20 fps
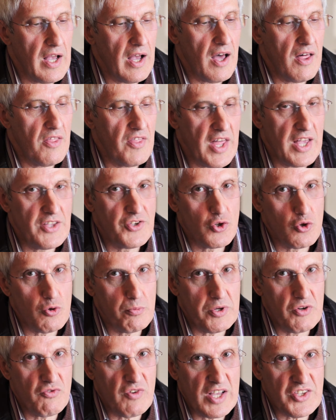and then you'll
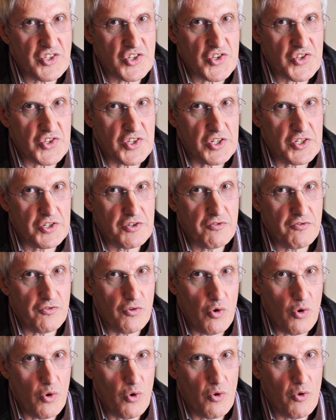be registered
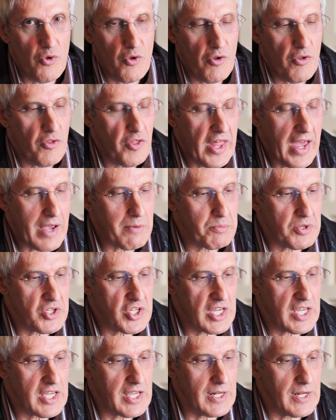for that
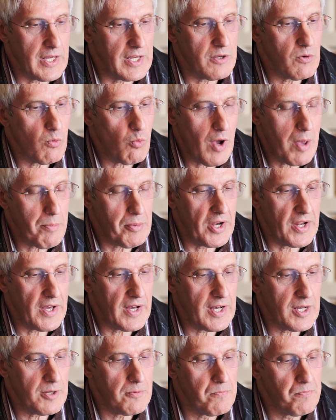particular
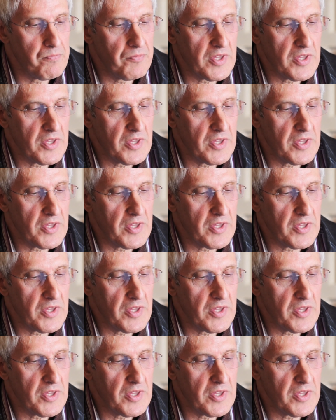webinar.